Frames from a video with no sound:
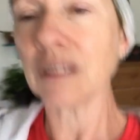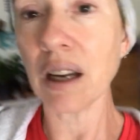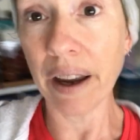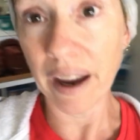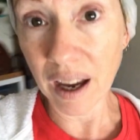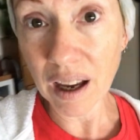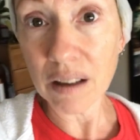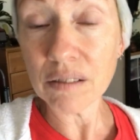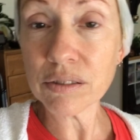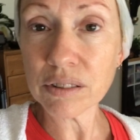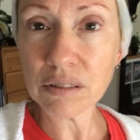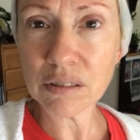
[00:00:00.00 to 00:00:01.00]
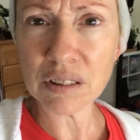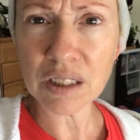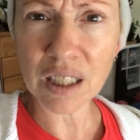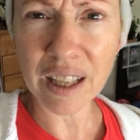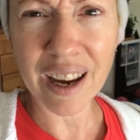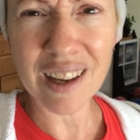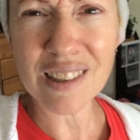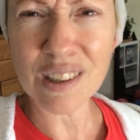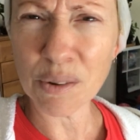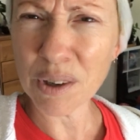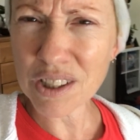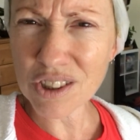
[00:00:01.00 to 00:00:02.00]
I have until I asked the
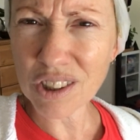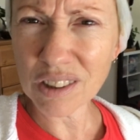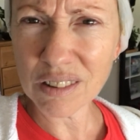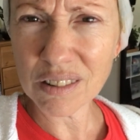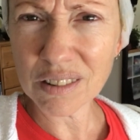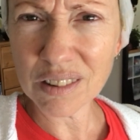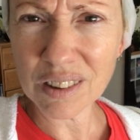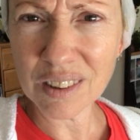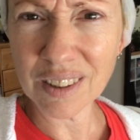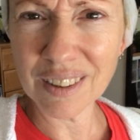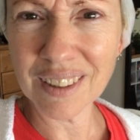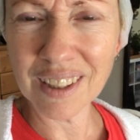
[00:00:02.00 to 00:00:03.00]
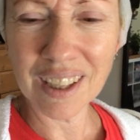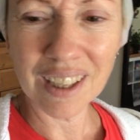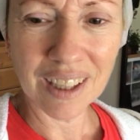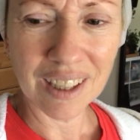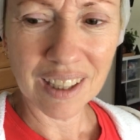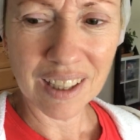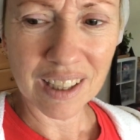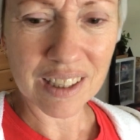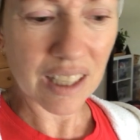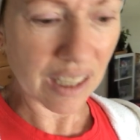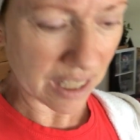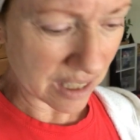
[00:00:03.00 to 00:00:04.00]
question.
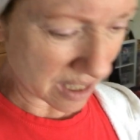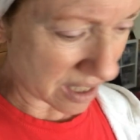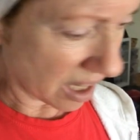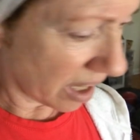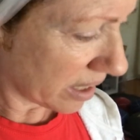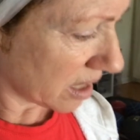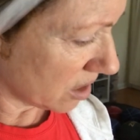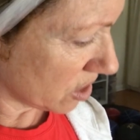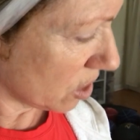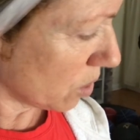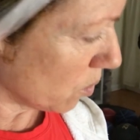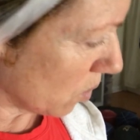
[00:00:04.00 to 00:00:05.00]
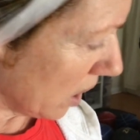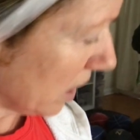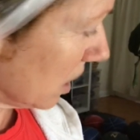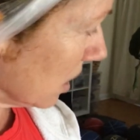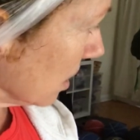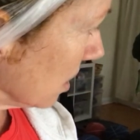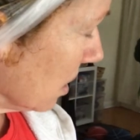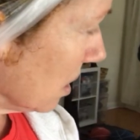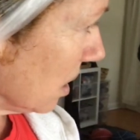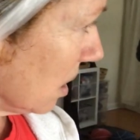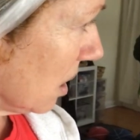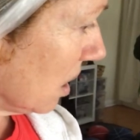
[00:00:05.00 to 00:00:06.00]
Until I decided, you know what?
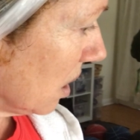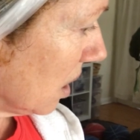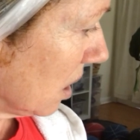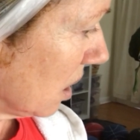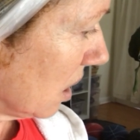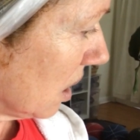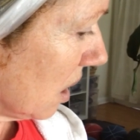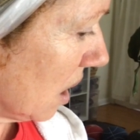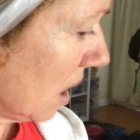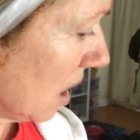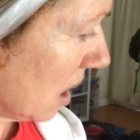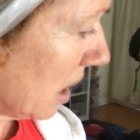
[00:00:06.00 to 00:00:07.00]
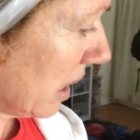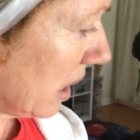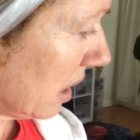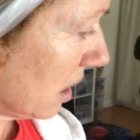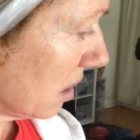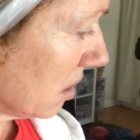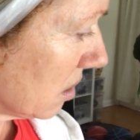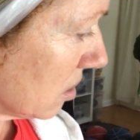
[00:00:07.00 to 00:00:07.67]
I